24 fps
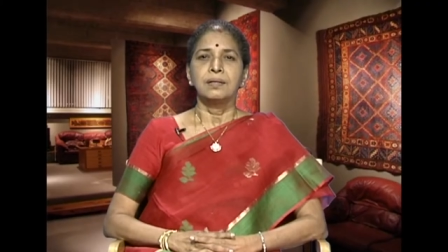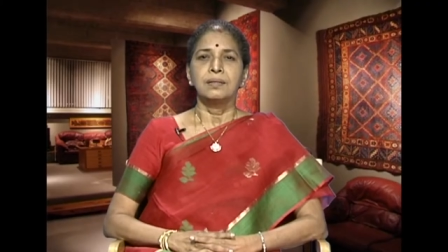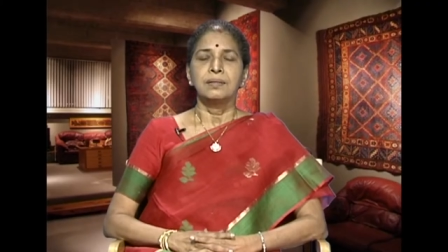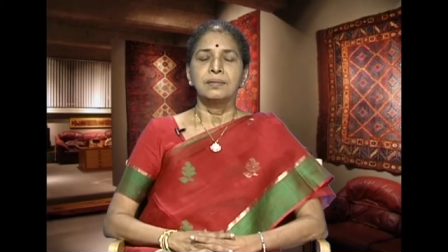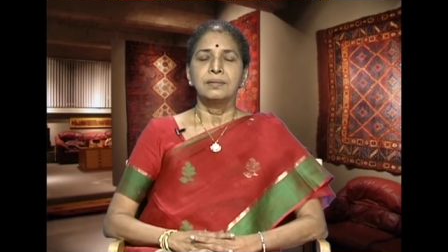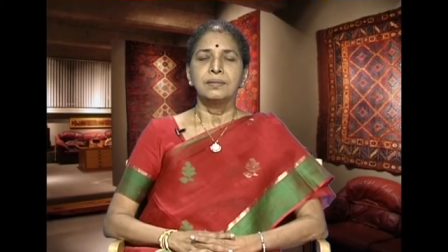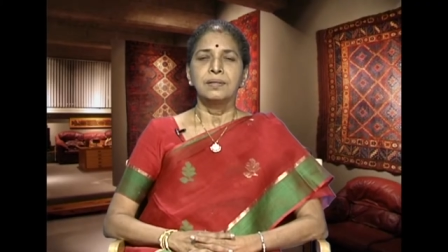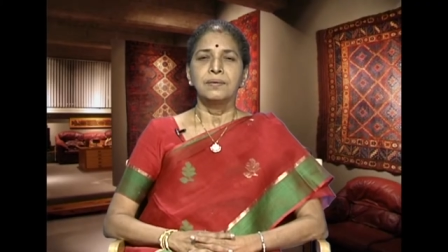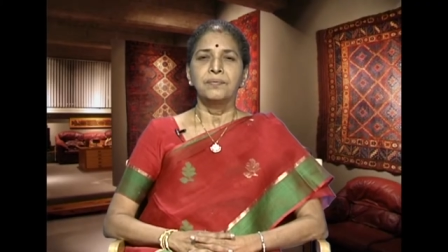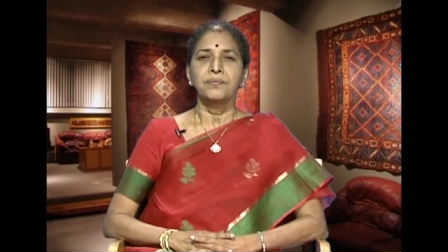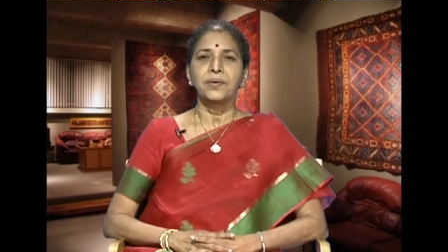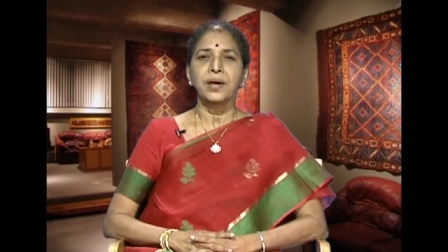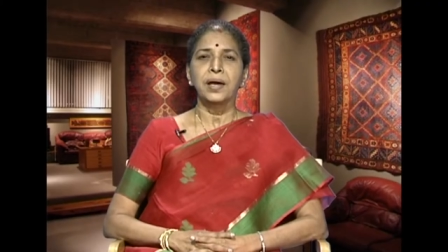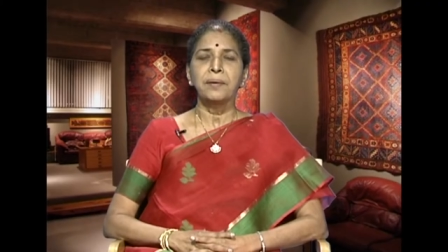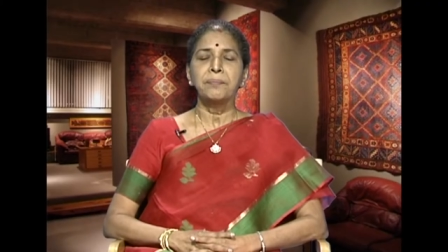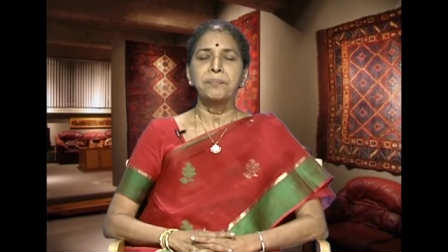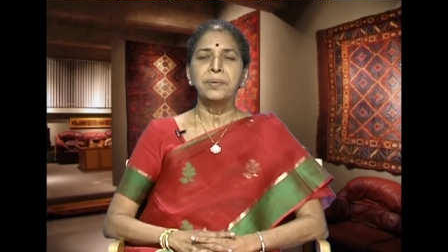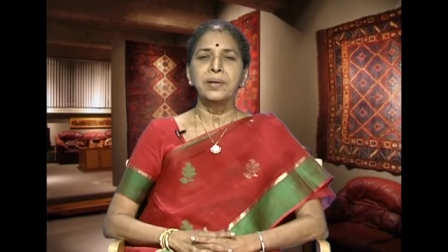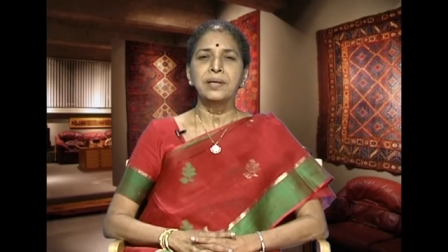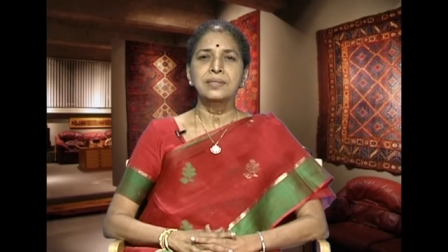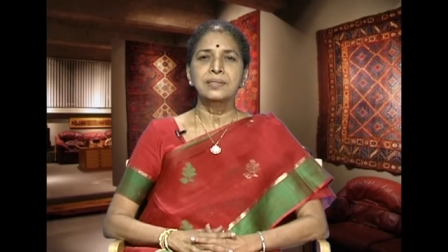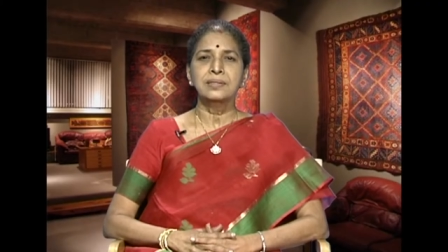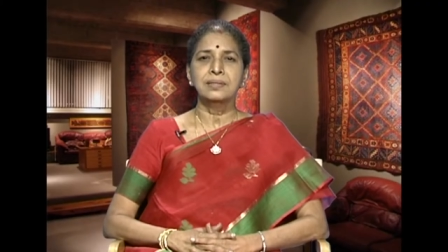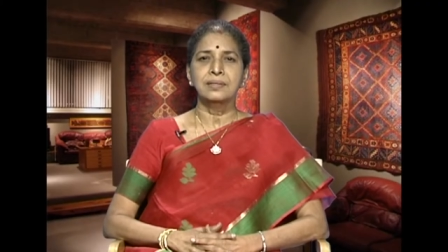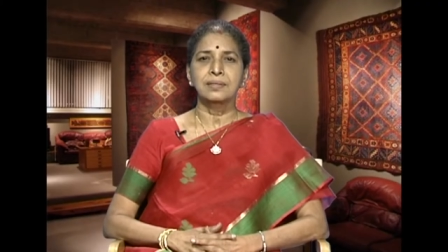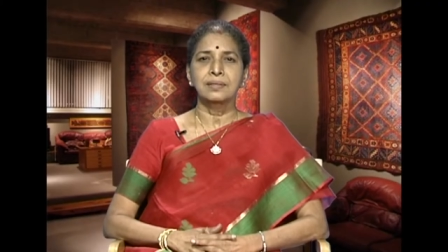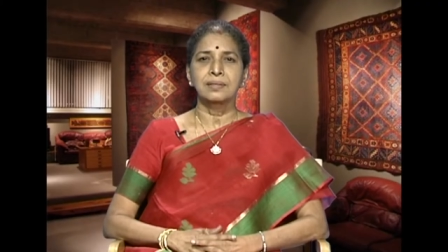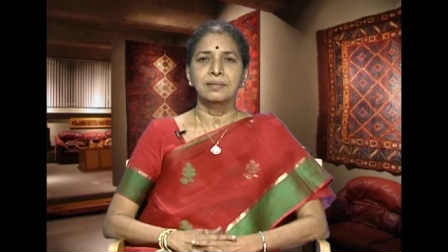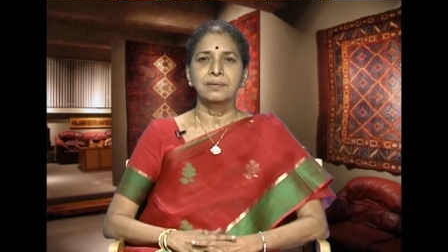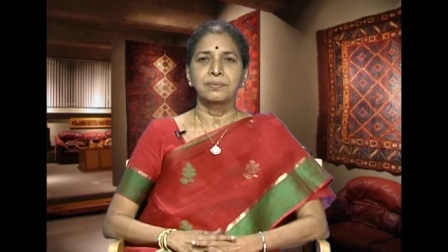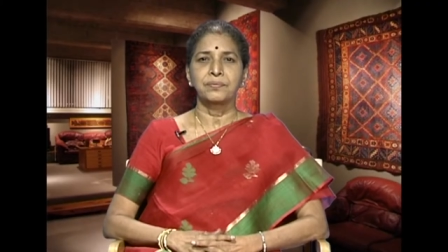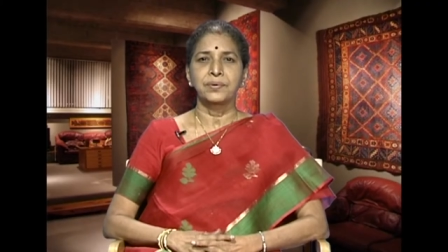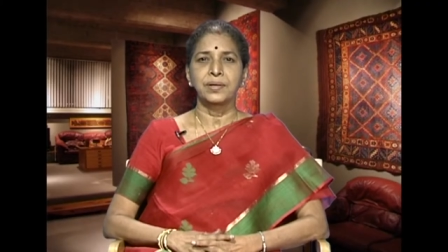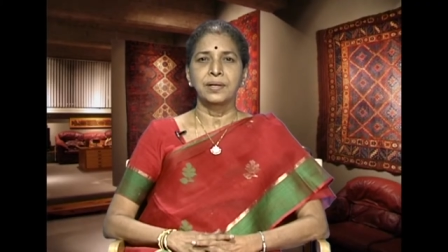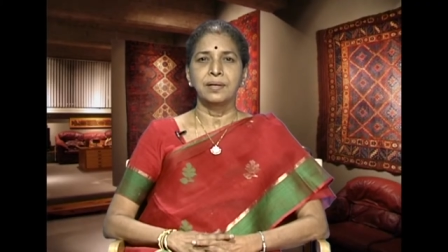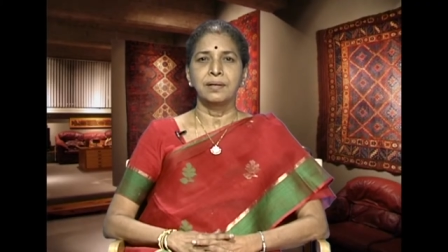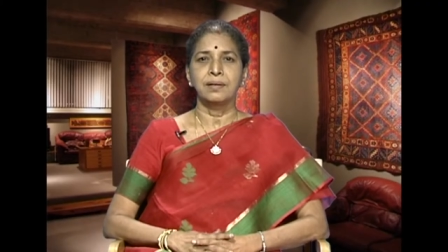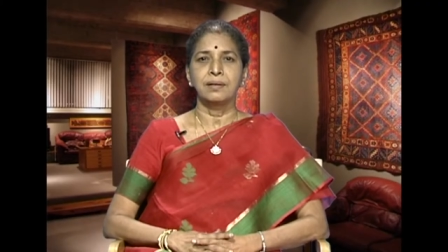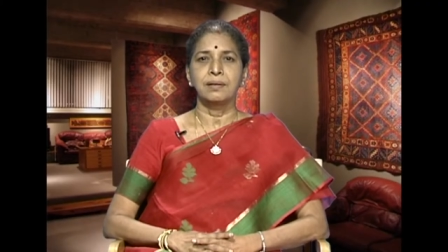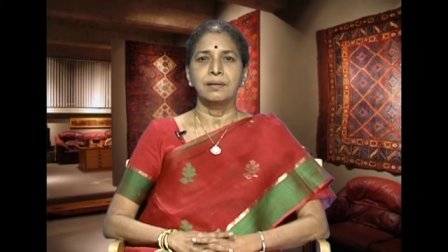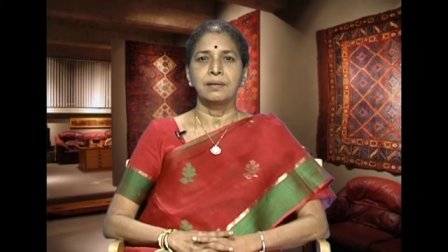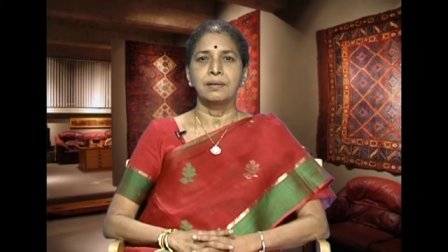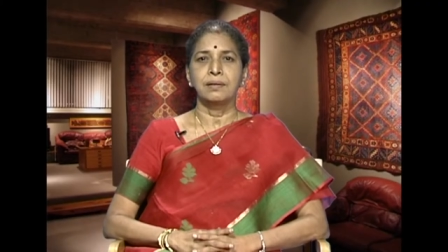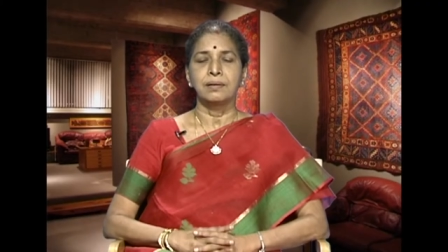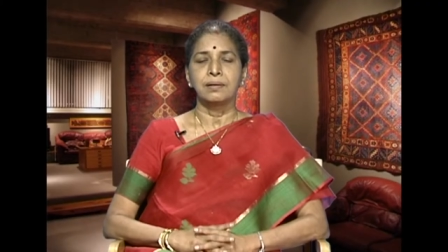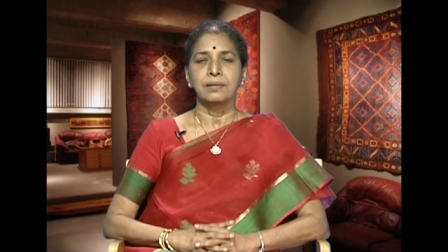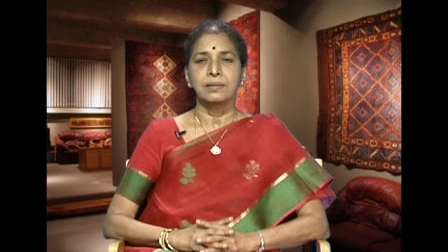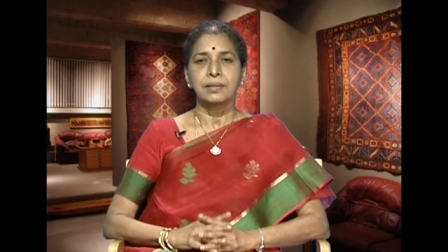The fabrics uh, when
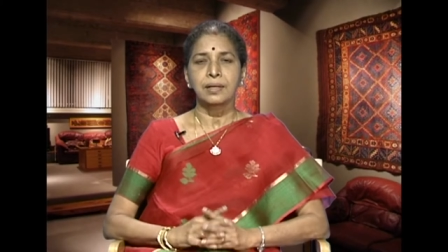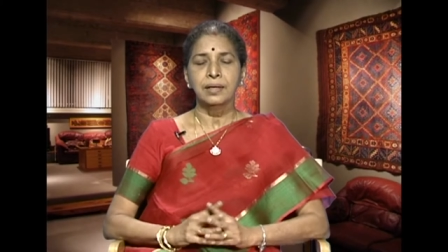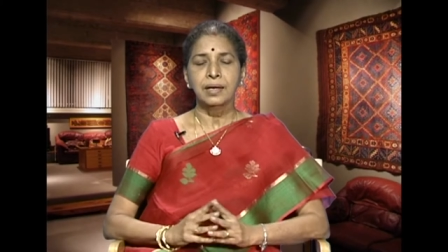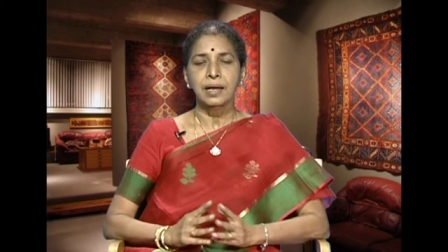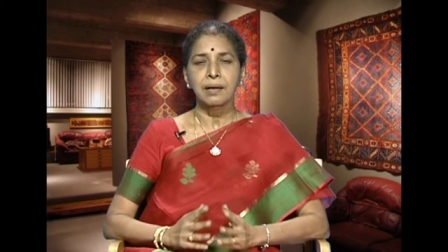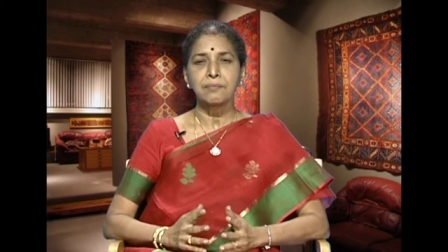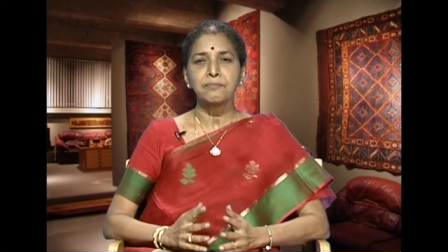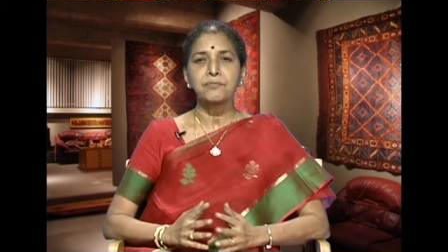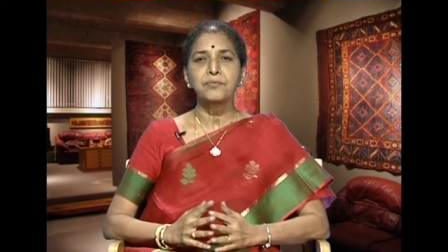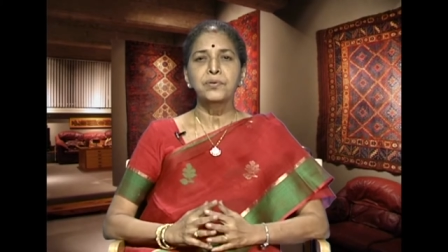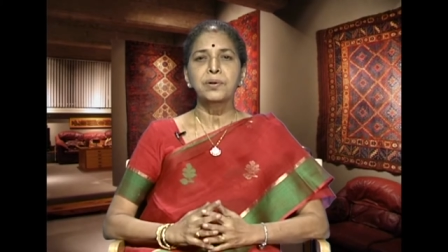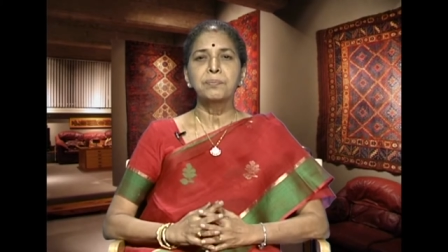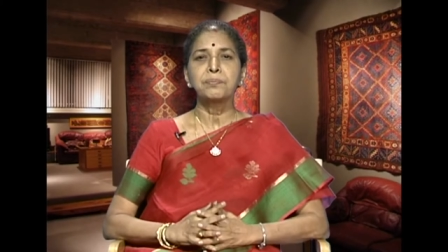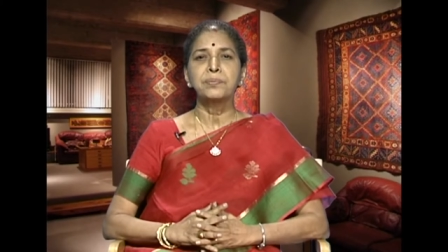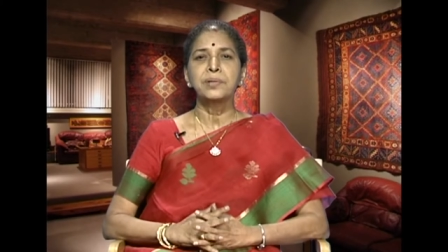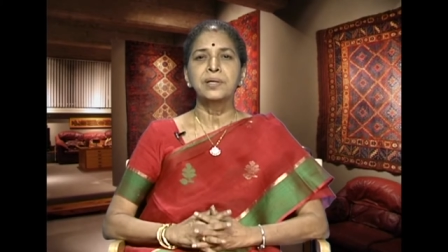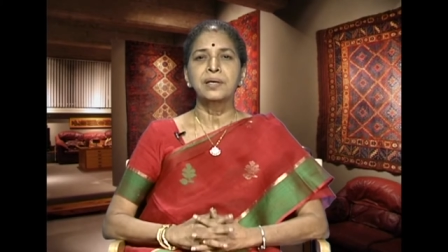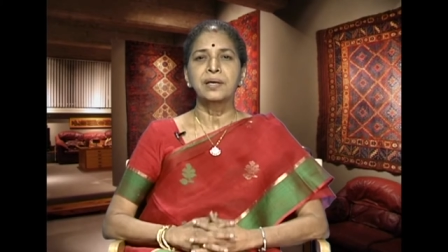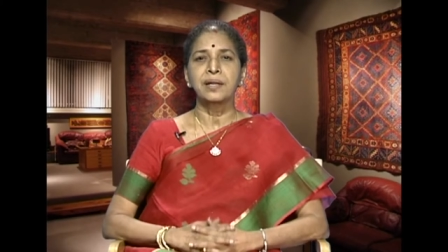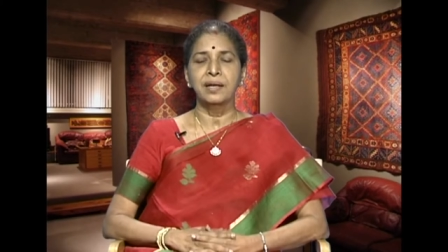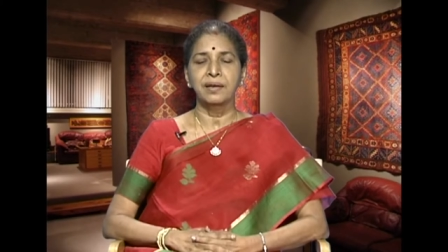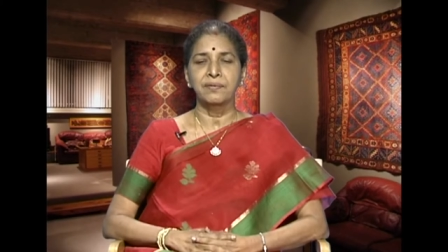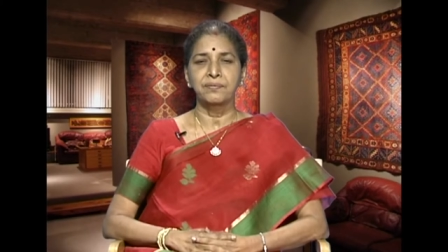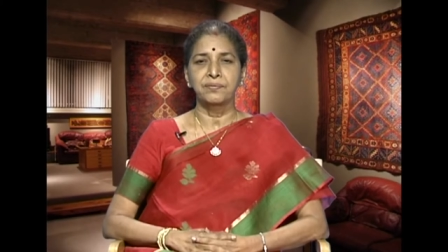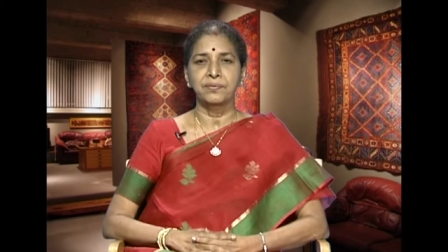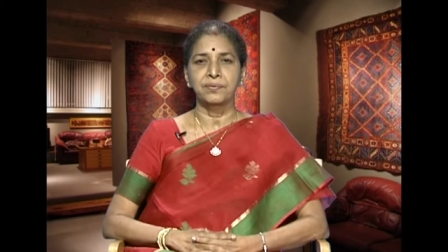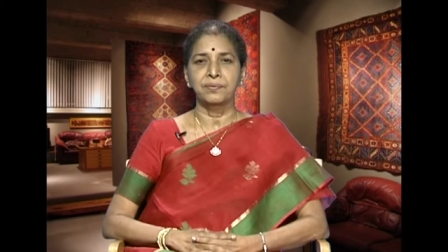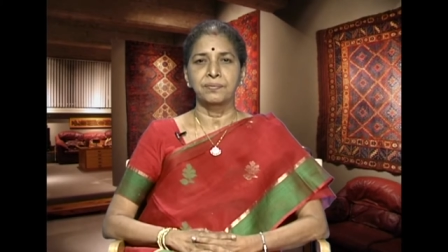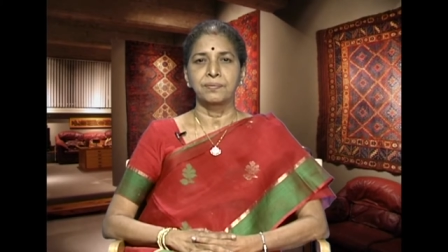they come from the grave